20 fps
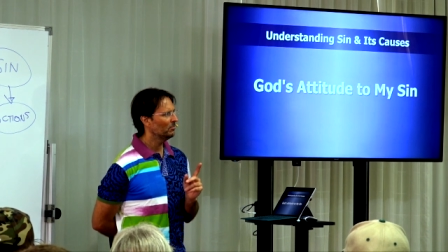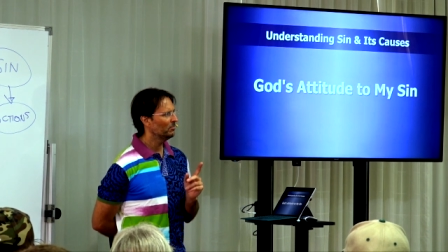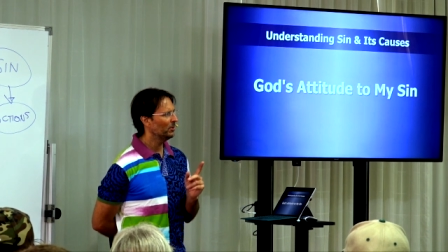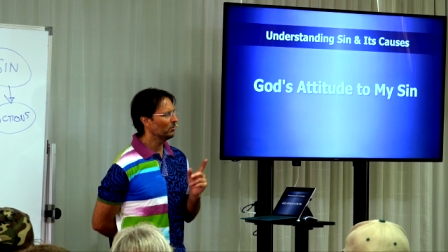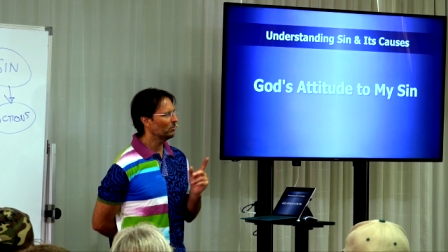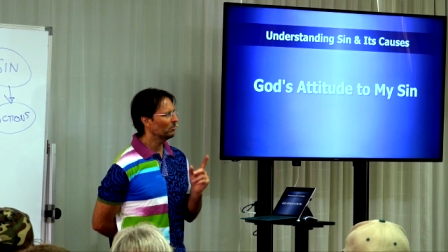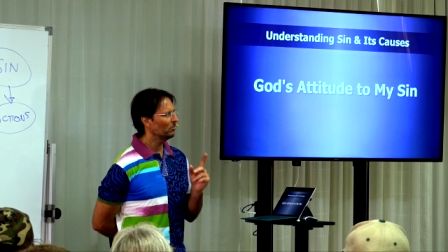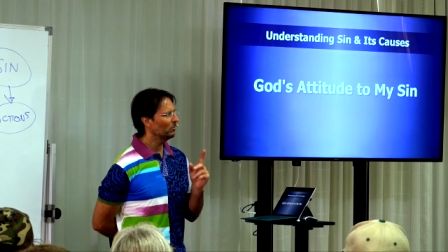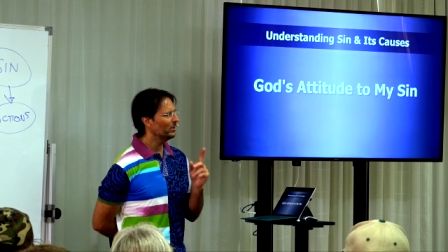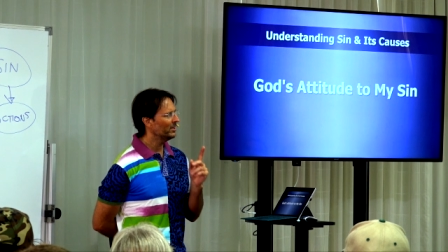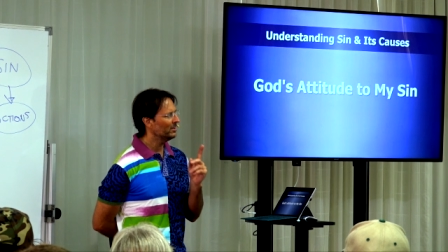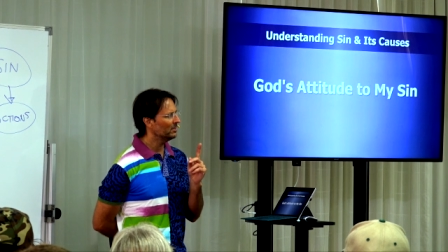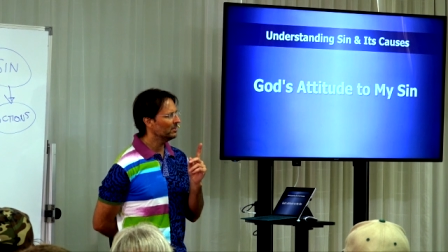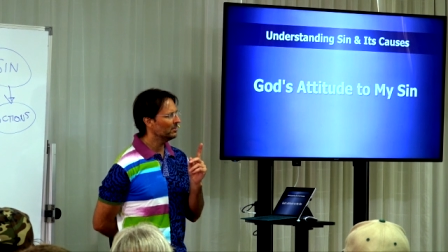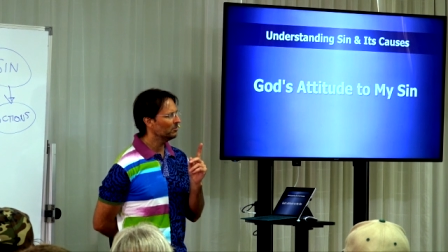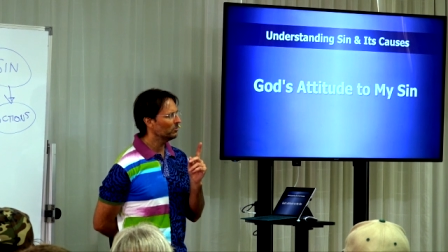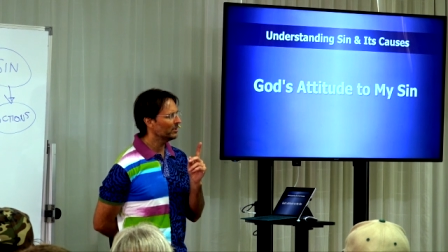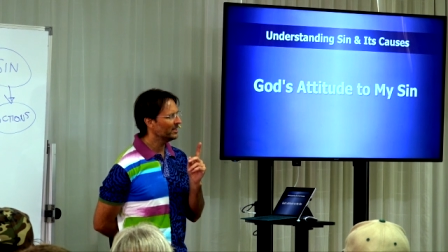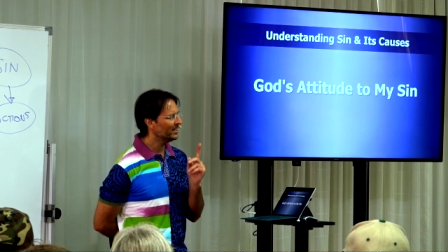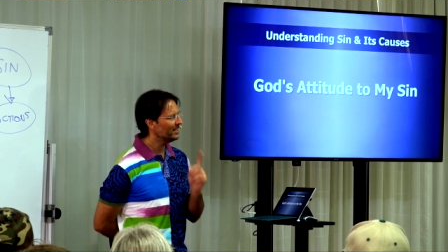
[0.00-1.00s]
But
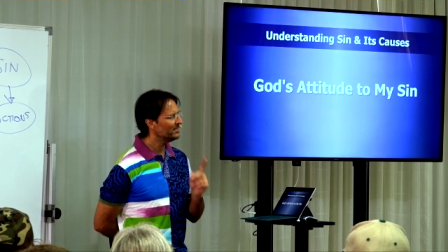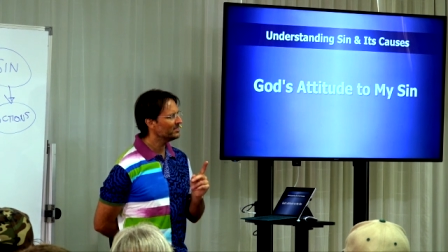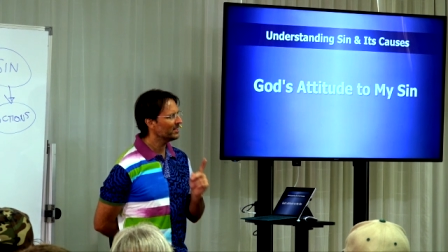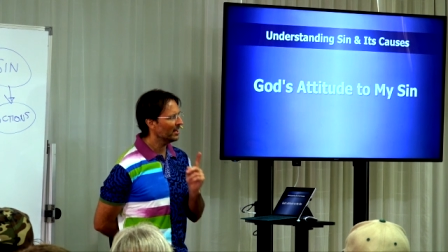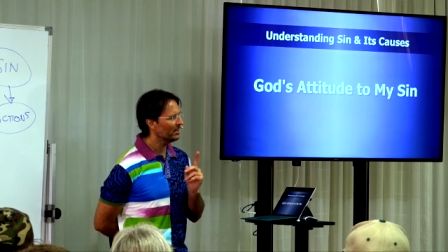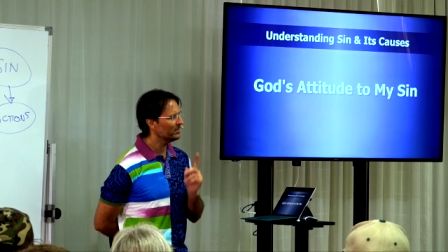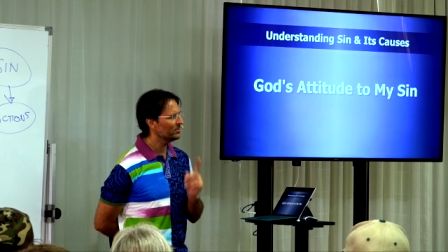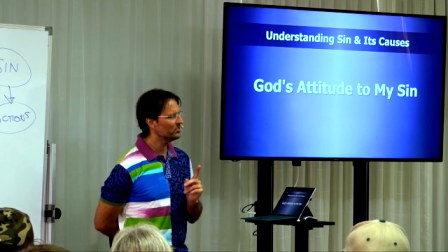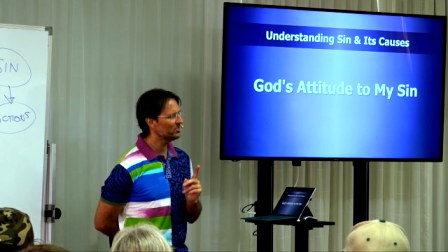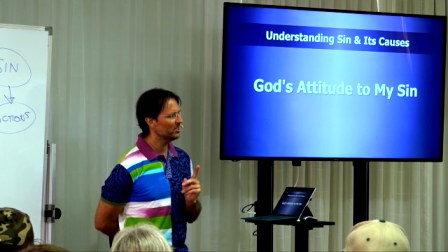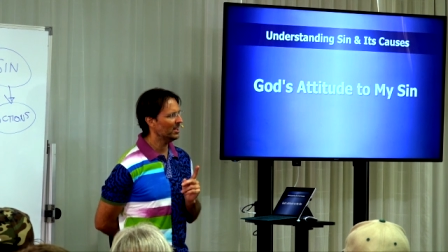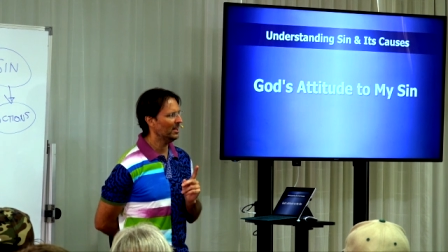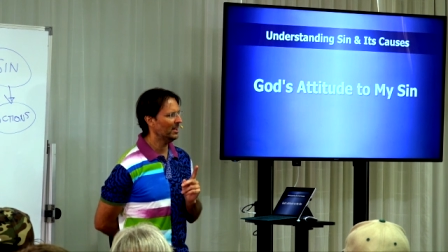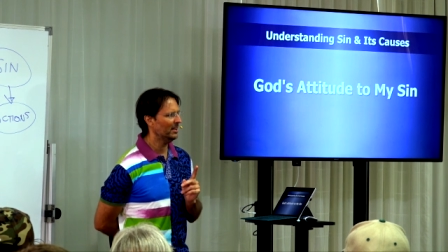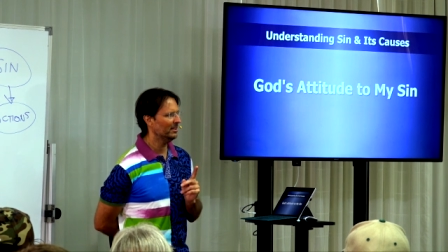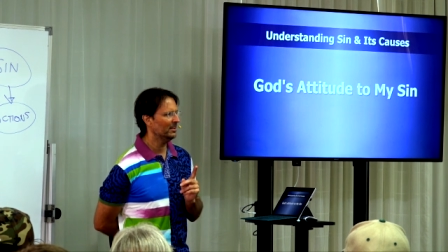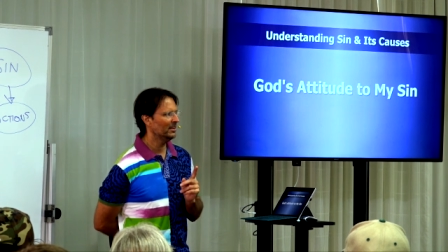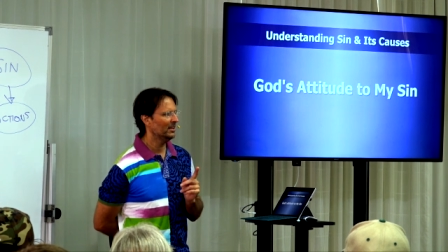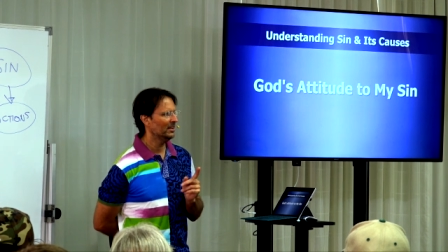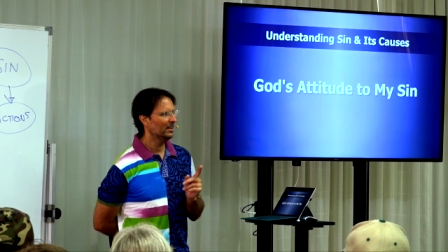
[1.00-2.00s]
we need to
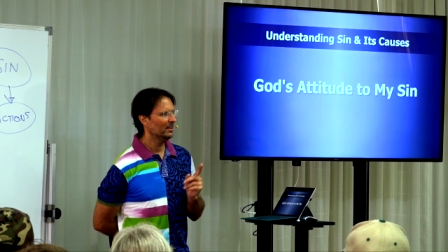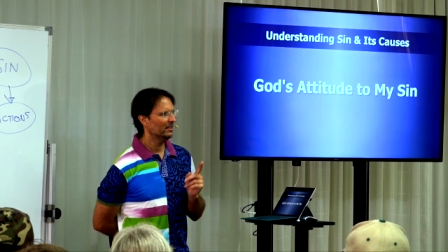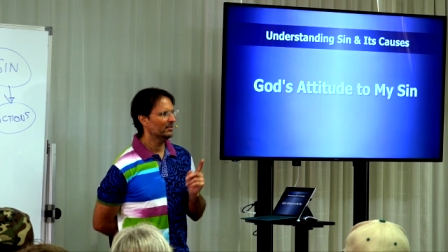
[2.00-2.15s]
understand